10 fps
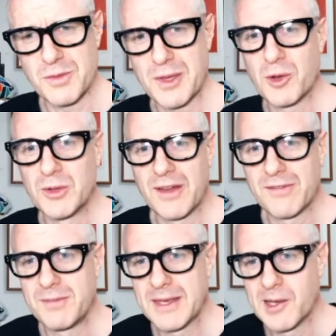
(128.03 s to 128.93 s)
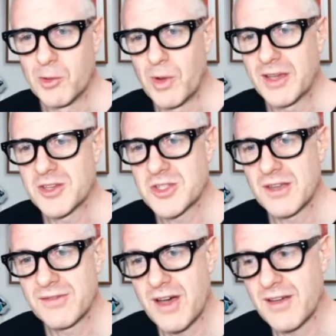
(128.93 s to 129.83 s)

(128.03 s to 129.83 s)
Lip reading: to be called out for being a white chef.